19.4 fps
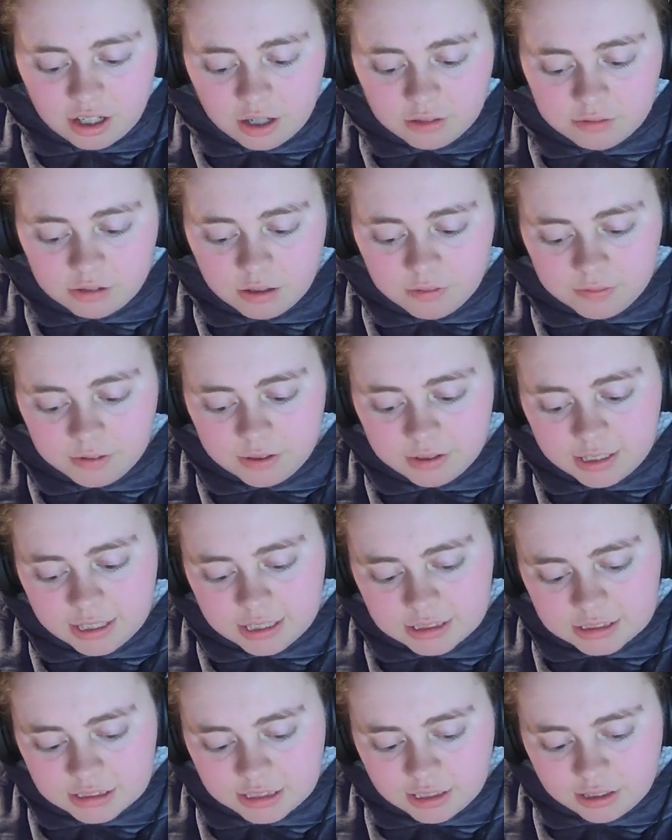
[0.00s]
After a few
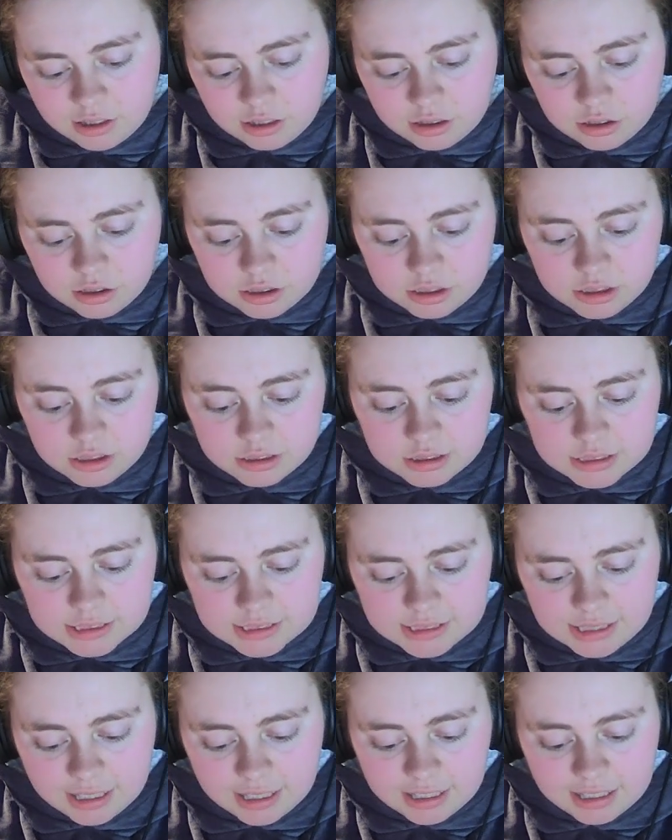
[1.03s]
days, they heard good news.
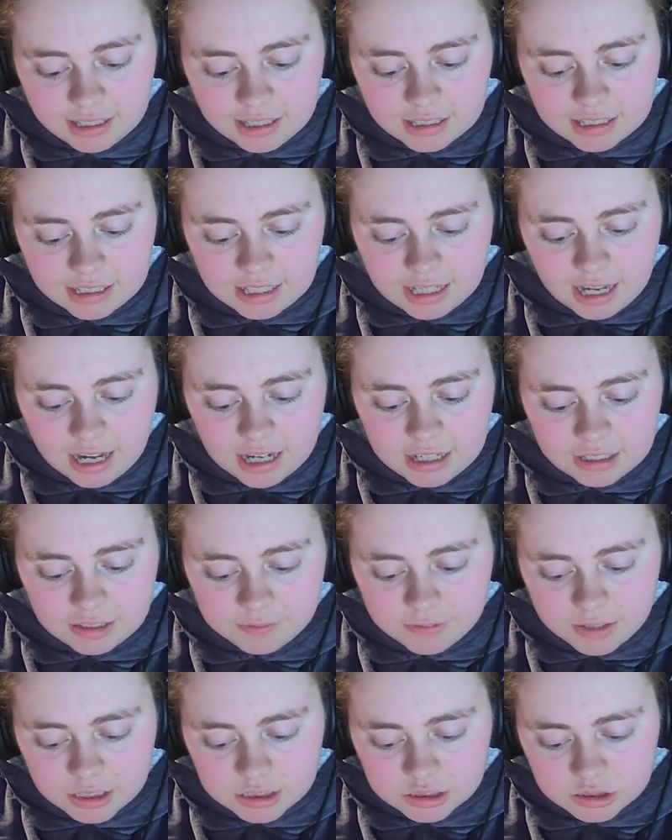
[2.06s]
Takanage had,
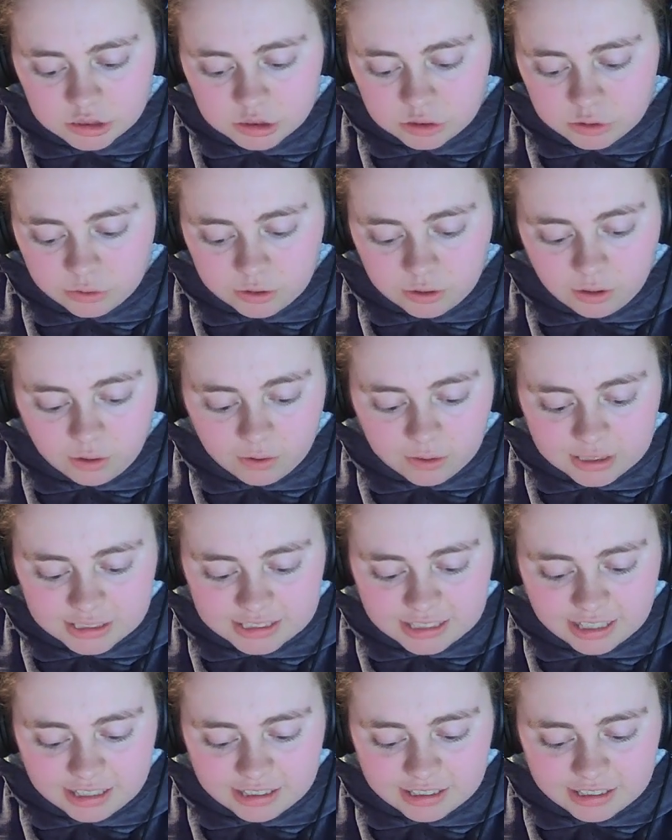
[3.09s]
in fact, sold all
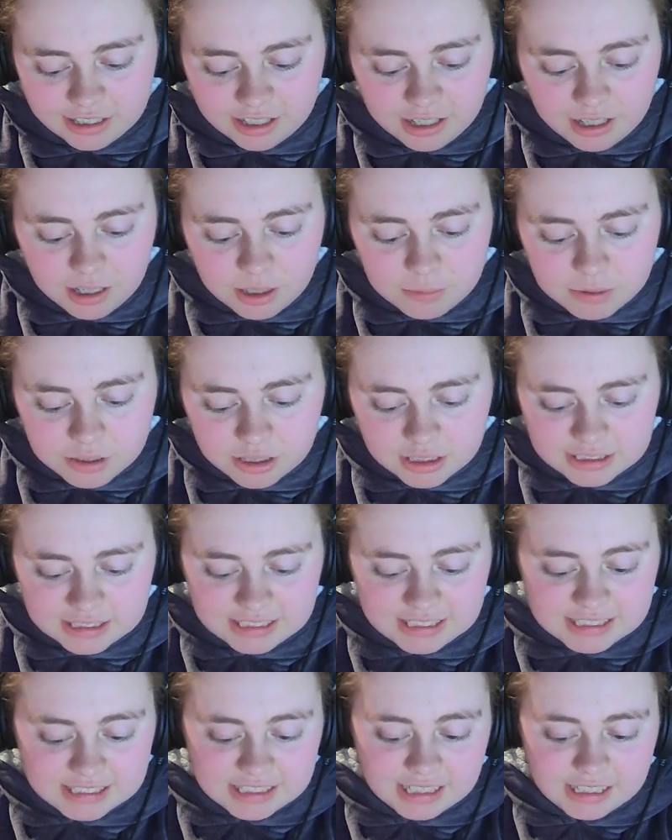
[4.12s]
his land because
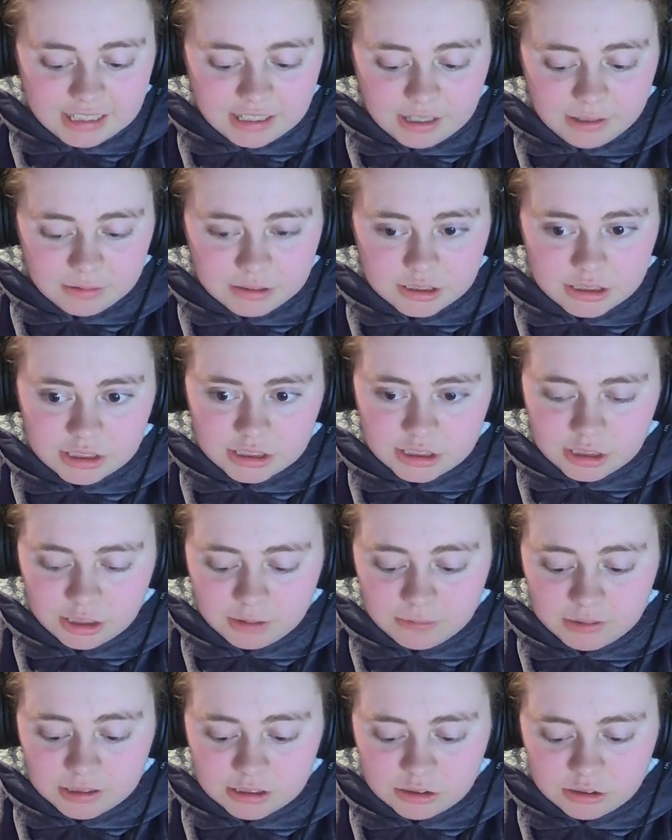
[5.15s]
he decided it was
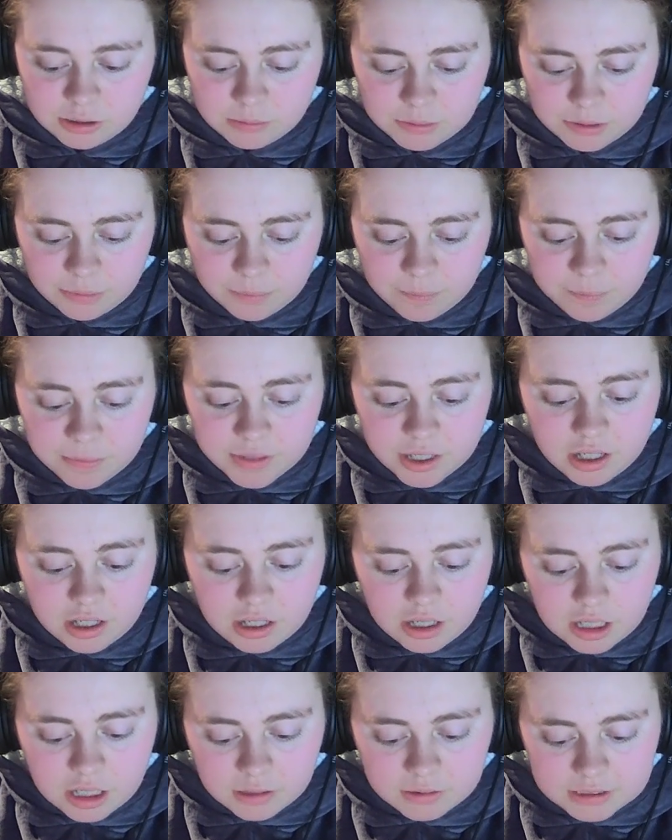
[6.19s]
too much trouble
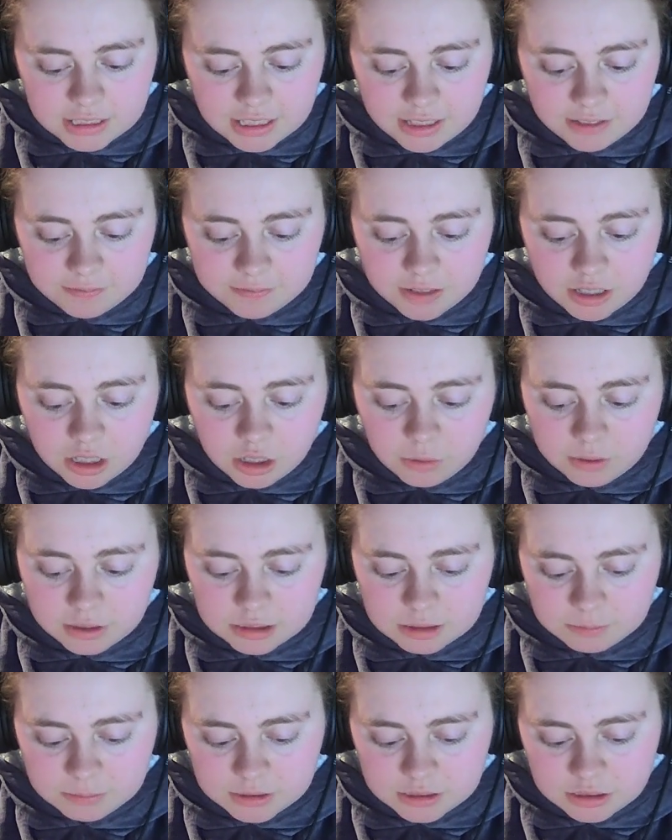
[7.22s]
and was headed far
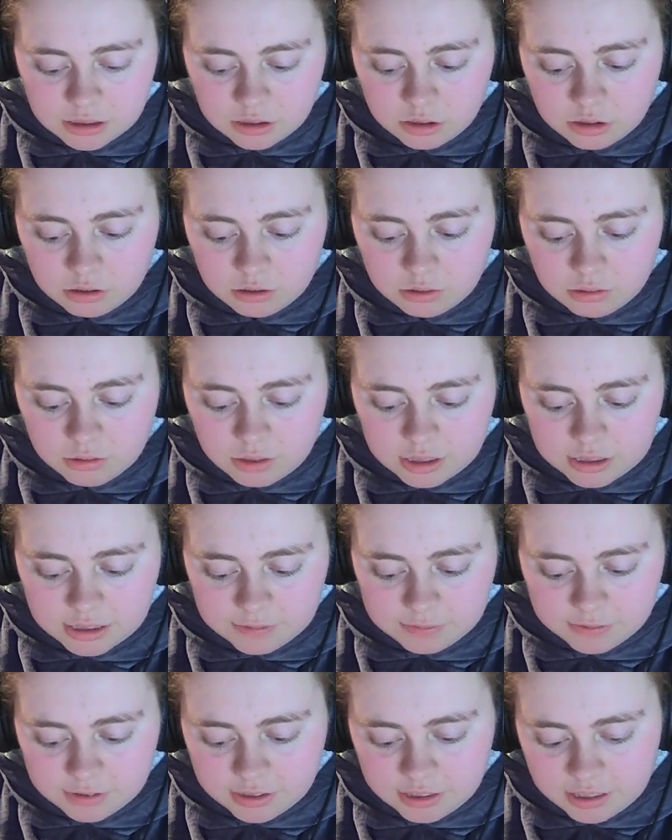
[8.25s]
away to pursue a
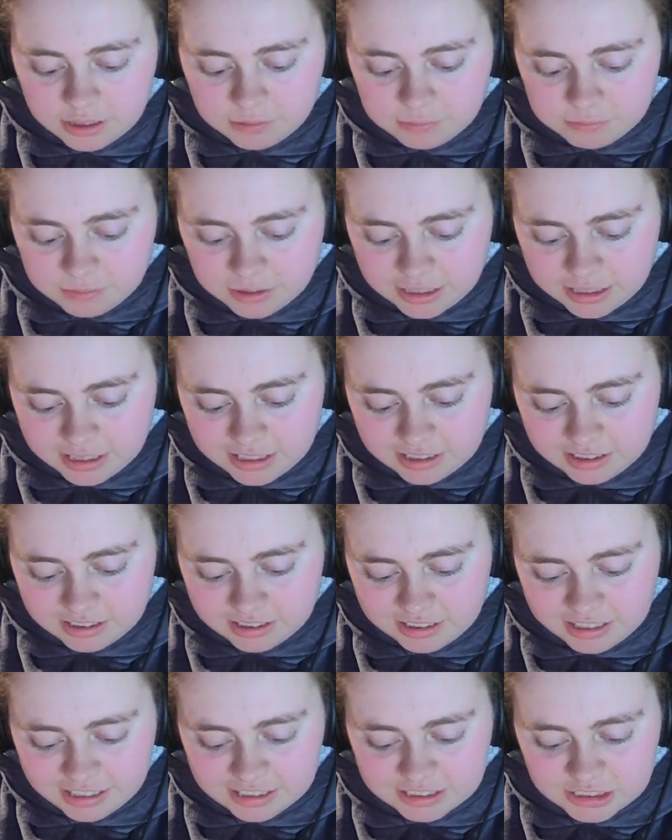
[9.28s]
different empire
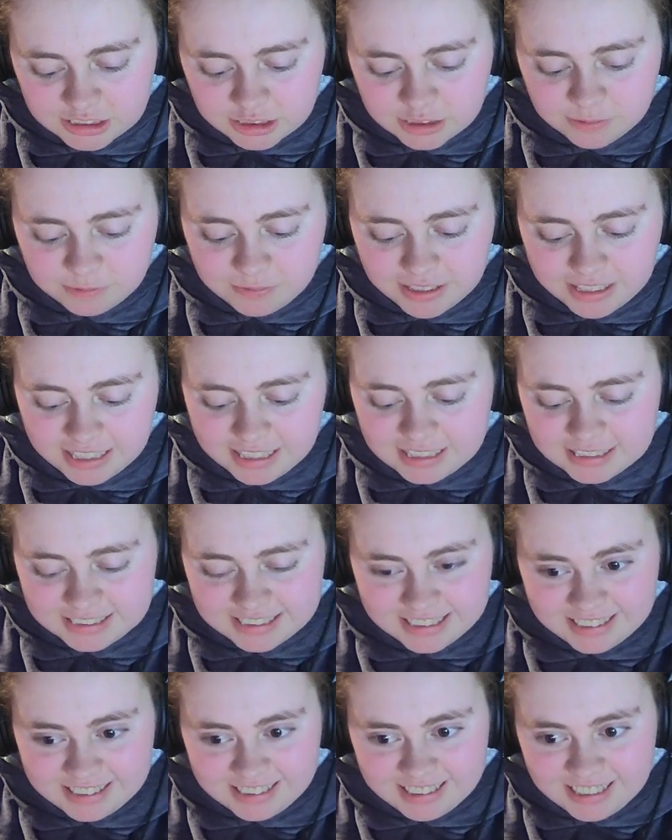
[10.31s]
in something
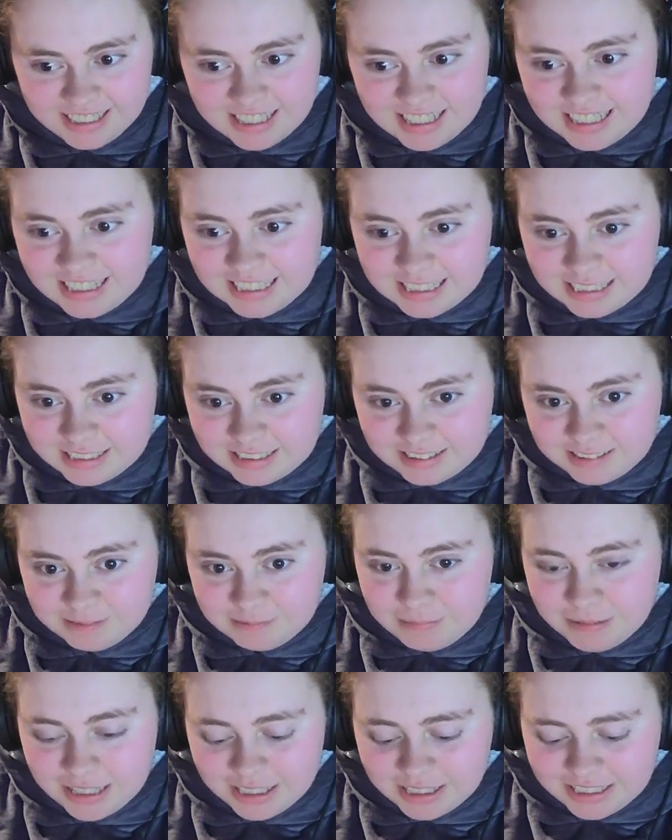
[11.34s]
easier, like
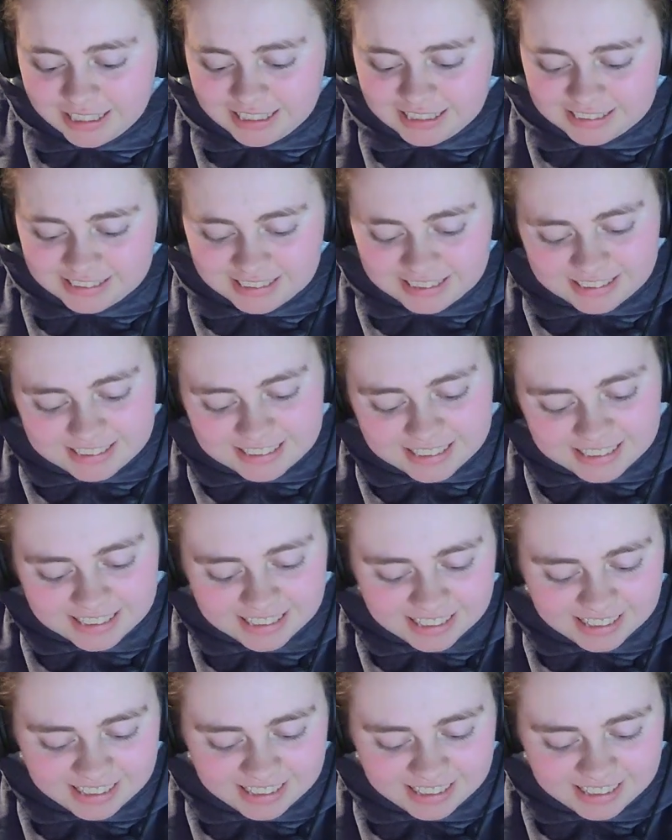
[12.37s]
pillowcases.